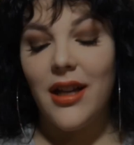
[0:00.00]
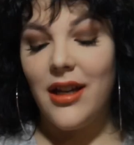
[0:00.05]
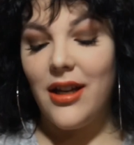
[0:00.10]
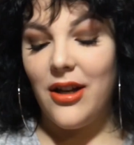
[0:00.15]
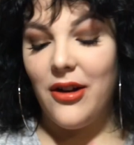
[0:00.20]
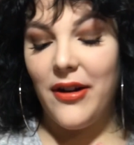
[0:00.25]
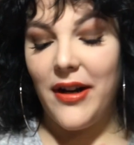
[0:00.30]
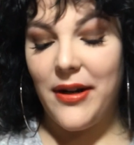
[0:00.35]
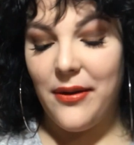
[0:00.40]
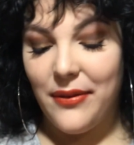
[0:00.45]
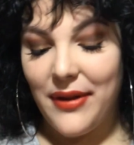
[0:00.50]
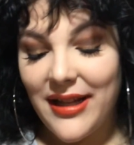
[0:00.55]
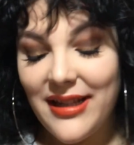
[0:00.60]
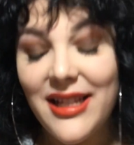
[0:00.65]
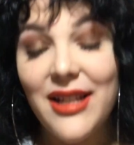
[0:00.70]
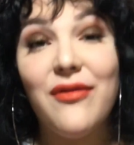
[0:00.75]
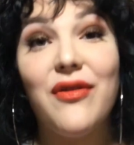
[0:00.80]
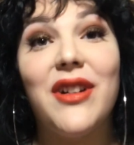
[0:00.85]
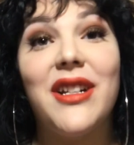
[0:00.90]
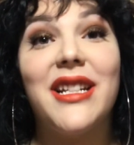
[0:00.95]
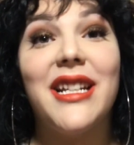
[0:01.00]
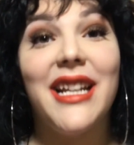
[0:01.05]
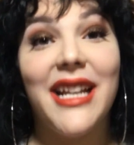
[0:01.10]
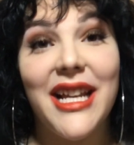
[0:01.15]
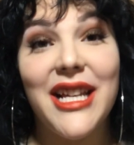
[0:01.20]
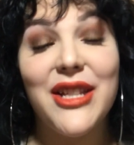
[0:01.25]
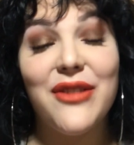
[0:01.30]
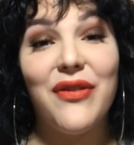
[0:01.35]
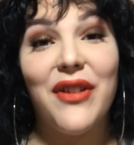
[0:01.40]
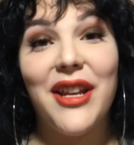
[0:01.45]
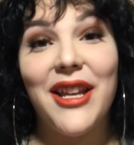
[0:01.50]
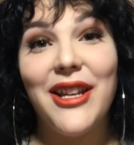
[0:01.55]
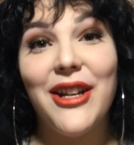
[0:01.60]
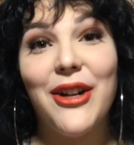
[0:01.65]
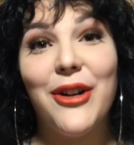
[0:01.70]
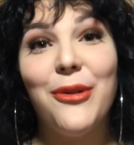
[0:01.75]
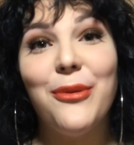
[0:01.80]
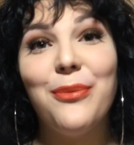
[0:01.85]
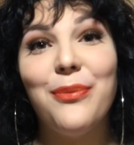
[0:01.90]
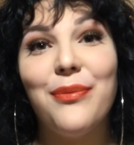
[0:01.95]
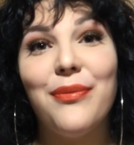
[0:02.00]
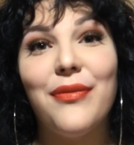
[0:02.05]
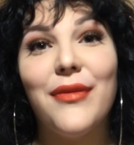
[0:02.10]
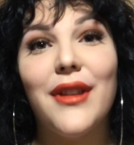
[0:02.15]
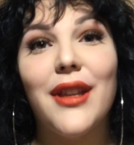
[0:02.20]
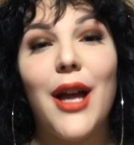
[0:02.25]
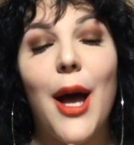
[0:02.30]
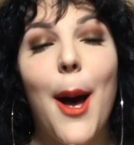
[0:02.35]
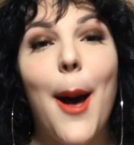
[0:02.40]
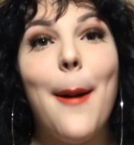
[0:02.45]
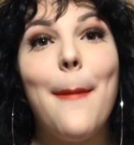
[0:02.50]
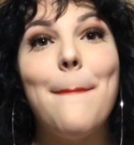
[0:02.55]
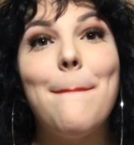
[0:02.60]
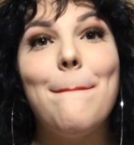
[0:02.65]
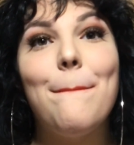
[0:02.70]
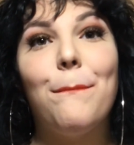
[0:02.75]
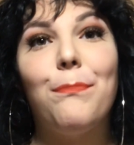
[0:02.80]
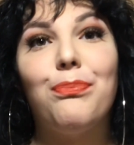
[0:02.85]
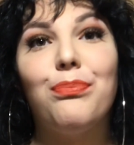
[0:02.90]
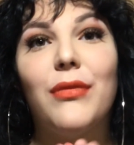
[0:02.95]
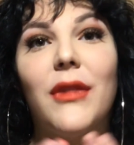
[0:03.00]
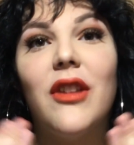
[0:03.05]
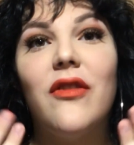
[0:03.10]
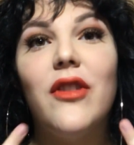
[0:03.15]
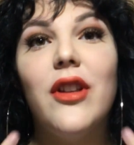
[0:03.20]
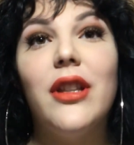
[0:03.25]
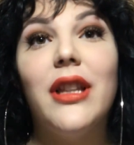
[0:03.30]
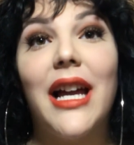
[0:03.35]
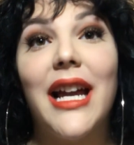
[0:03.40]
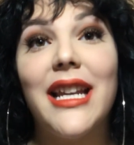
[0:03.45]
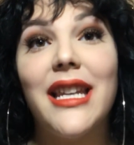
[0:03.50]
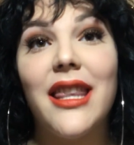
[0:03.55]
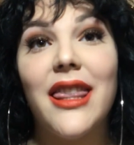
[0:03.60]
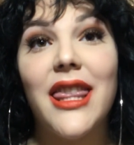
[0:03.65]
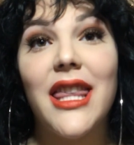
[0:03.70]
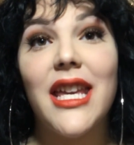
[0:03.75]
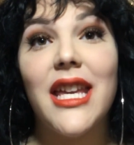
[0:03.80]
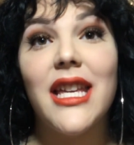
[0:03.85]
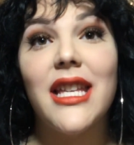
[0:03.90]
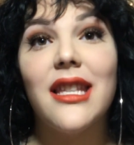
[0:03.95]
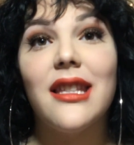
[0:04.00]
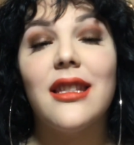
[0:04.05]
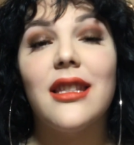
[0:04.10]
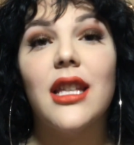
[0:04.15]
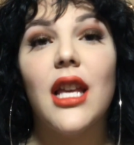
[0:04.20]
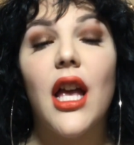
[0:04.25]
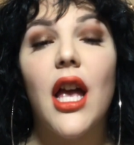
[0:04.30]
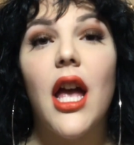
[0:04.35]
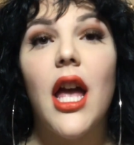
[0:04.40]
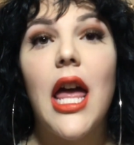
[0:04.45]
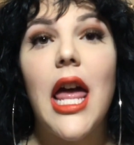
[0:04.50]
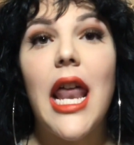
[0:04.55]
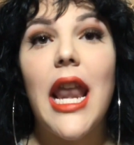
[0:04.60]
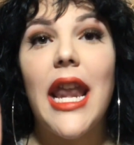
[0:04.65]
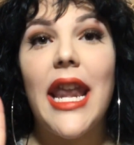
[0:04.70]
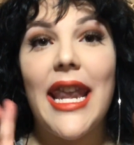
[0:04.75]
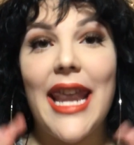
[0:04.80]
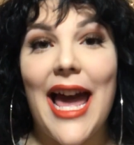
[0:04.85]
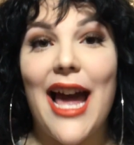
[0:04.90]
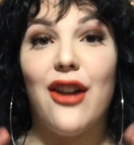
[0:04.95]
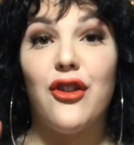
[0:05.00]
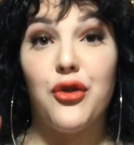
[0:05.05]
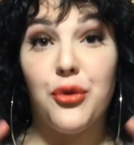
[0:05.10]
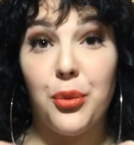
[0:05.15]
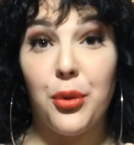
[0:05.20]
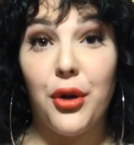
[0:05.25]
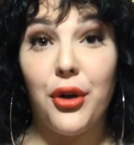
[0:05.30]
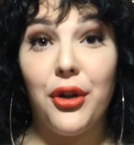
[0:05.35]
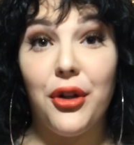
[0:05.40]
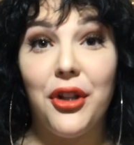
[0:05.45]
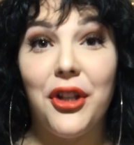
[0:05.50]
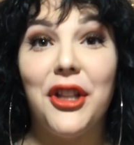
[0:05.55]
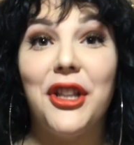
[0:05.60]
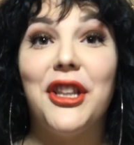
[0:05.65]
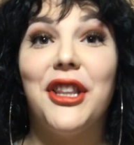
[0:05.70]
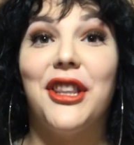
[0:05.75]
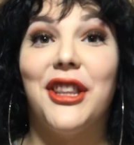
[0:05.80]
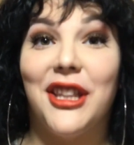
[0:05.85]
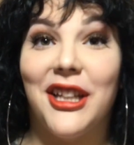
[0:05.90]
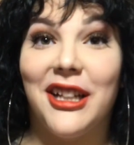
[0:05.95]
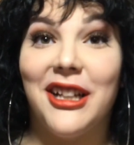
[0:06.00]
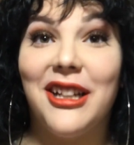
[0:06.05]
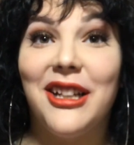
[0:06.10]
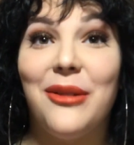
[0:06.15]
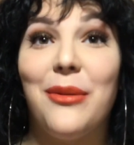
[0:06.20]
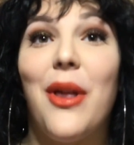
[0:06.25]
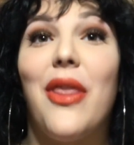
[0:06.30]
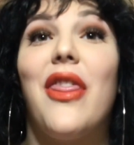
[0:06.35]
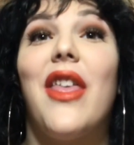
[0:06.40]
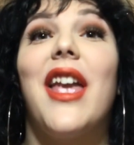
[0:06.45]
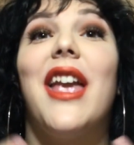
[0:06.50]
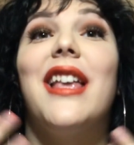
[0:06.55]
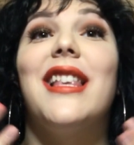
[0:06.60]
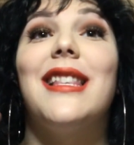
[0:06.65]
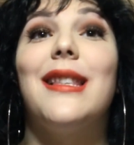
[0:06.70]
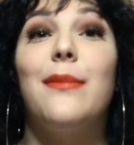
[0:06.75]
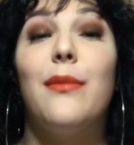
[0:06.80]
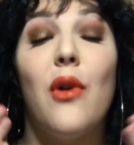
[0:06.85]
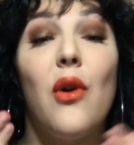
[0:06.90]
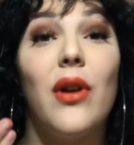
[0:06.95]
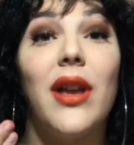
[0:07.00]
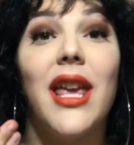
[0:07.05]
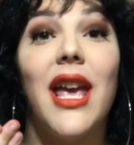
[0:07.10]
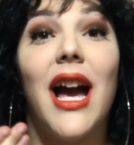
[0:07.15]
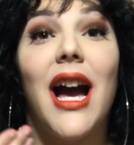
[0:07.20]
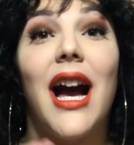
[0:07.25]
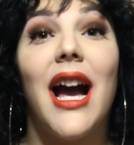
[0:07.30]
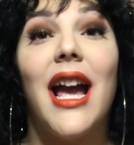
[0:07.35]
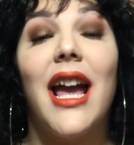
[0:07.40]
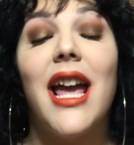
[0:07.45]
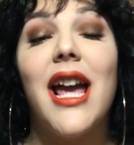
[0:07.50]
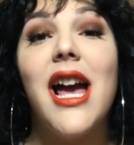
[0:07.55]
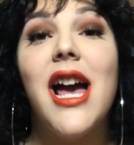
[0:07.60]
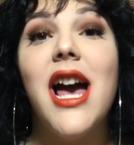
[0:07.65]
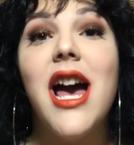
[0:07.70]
Alright, that's it for today's video. If you liked this natural look with a smoky eye,